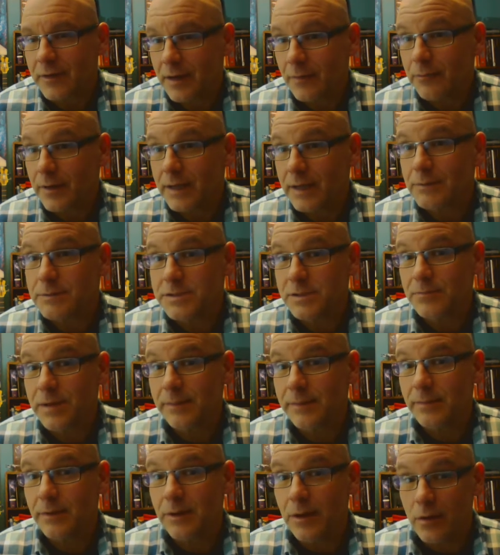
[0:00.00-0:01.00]
I'm playing with some
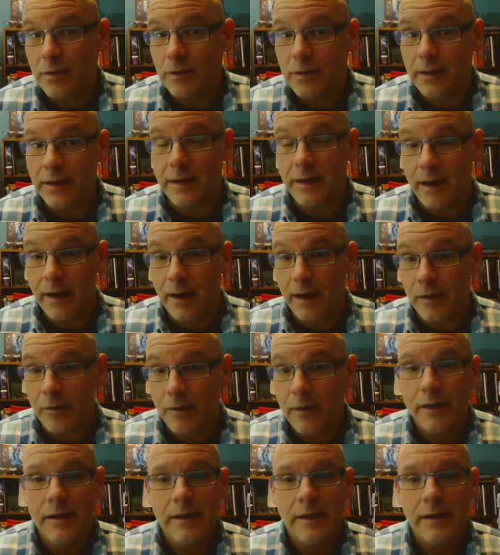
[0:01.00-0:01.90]
people locally now,